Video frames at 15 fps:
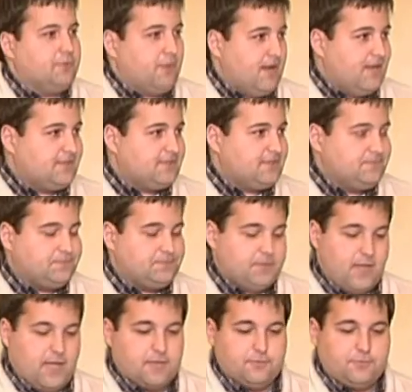past.
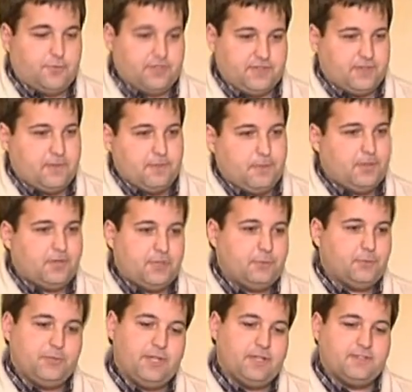And for example, uh,
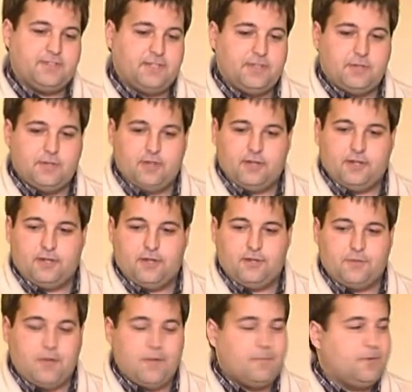we can say uh, a uh,
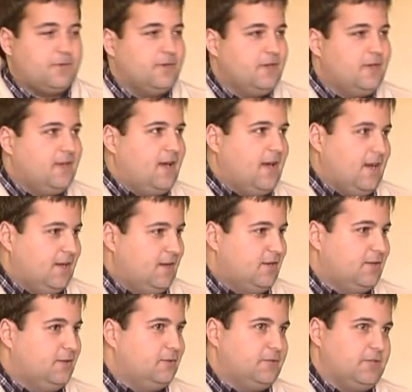number.
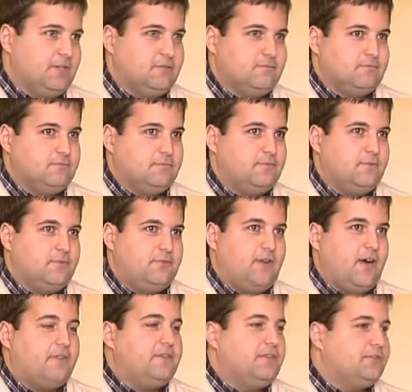Uh, in
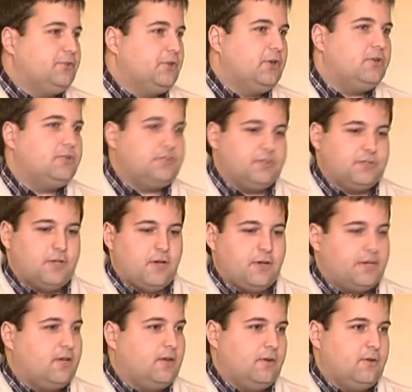five years ago, the,
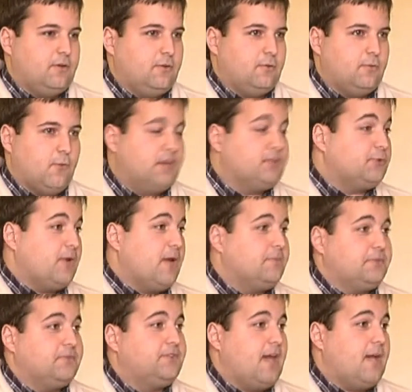uh, uh, one
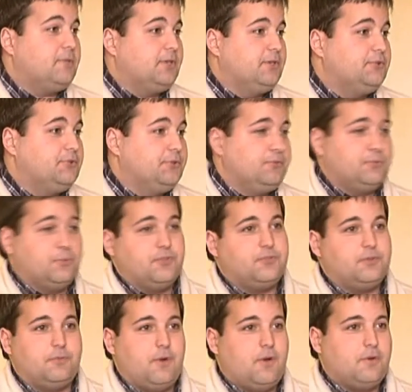grams of carbon tubes
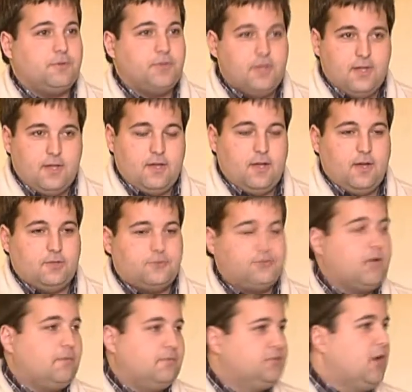was about
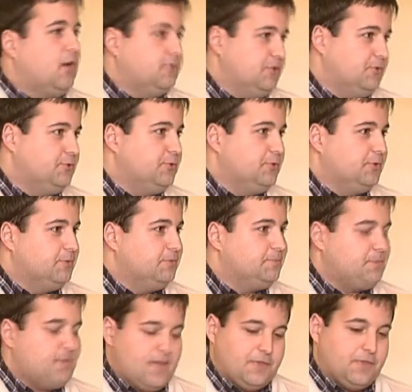some thousand euro.
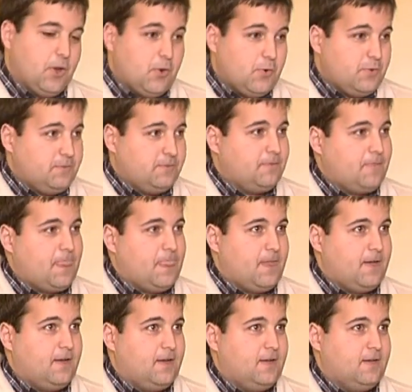Now,
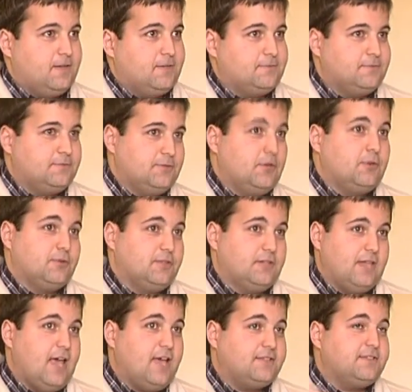um, no,
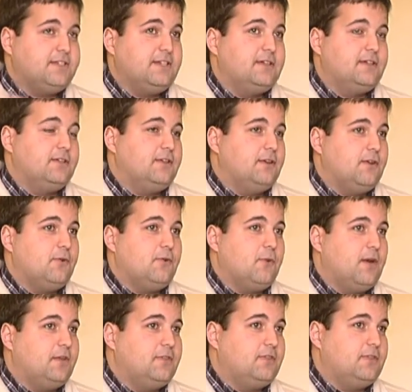last year, uh,
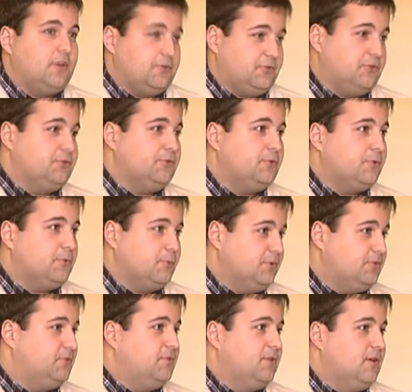1,000 euro
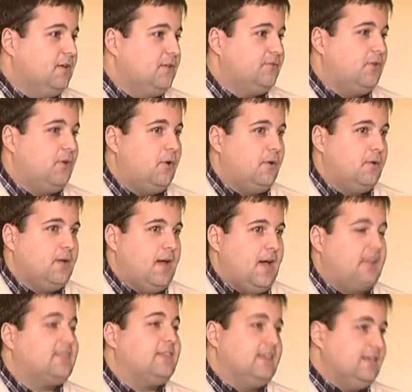was for
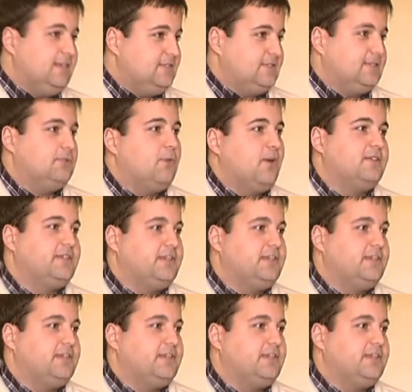at least one